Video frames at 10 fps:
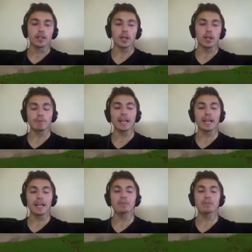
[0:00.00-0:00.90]
Come back,
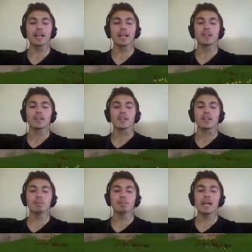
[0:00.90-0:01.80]
come back,
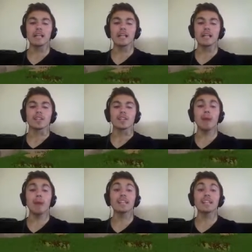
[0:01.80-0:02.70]
come back, come
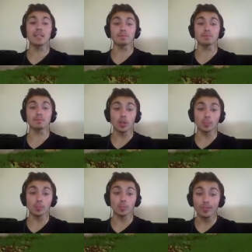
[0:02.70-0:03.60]
back and let me
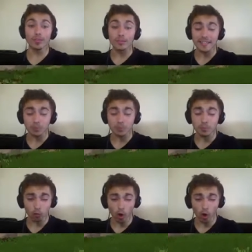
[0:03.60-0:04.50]
club you in the face for
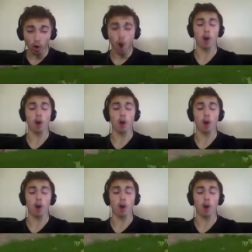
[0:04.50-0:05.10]
a rock.